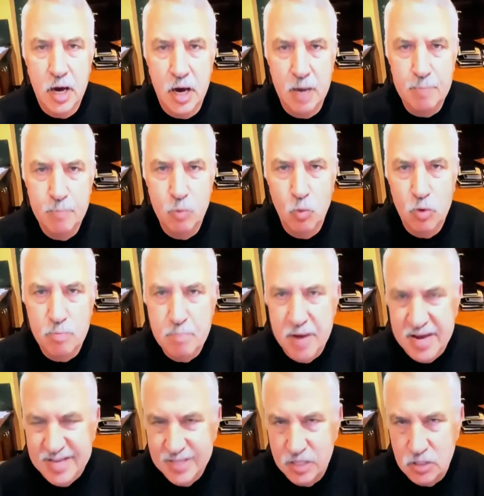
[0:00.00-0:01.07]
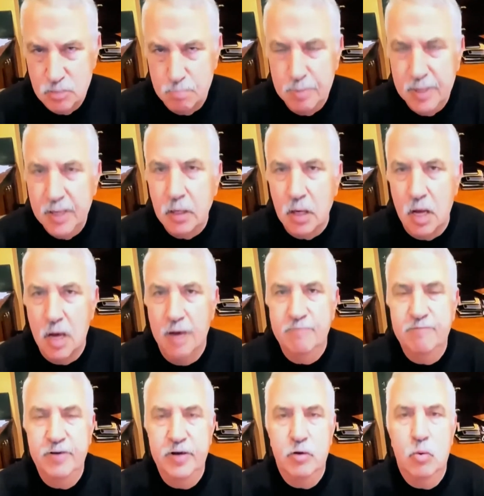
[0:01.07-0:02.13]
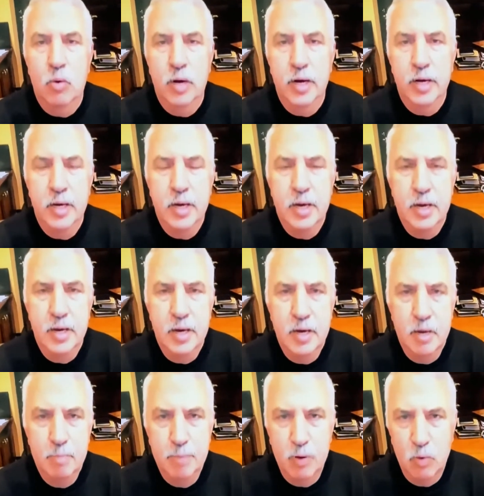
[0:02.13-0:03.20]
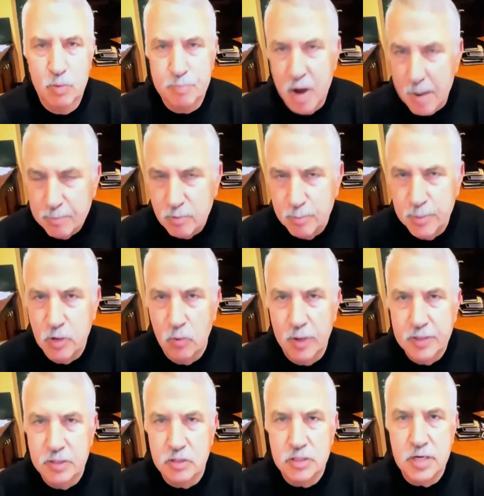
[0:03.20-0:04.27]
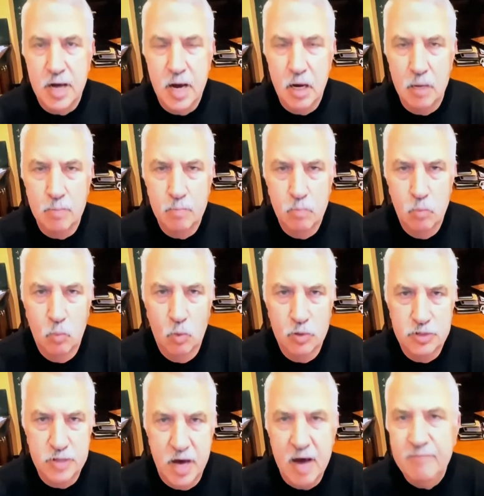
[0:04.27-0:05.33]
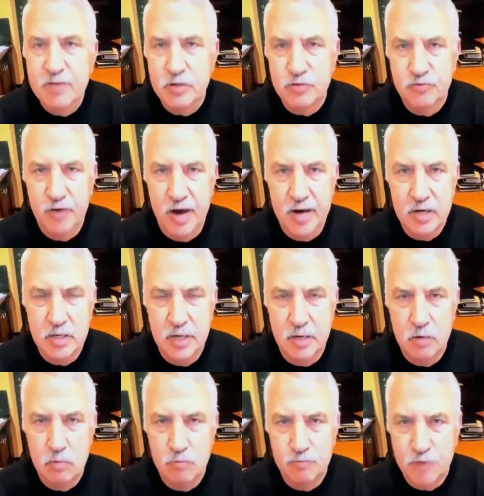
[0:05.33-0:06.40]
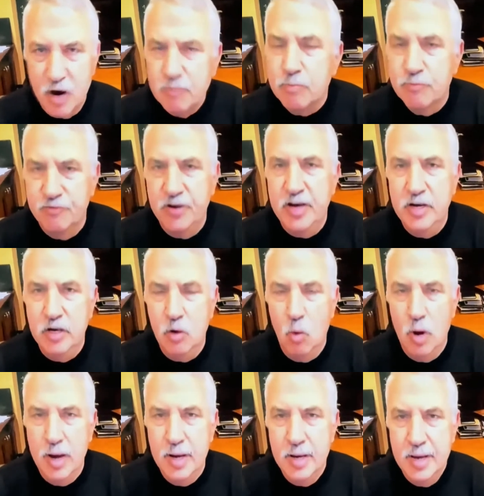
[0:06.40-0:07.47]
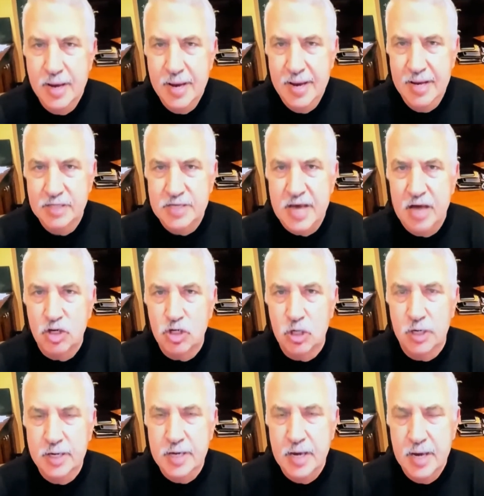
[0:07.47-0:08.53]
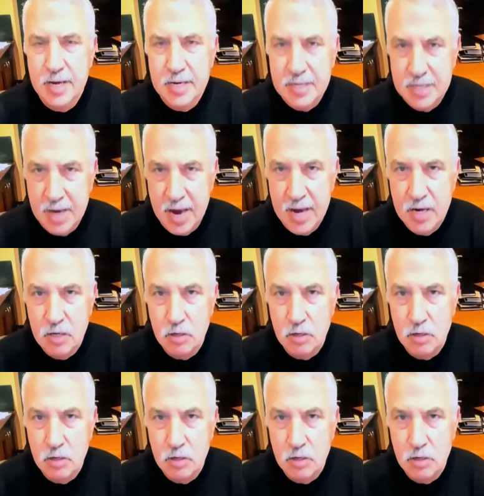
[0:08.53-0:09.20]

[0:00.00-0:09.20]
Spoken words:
would make this big lie fade away. But what prompted me to write this column was the obvious fact that far from fading away, it's actually gained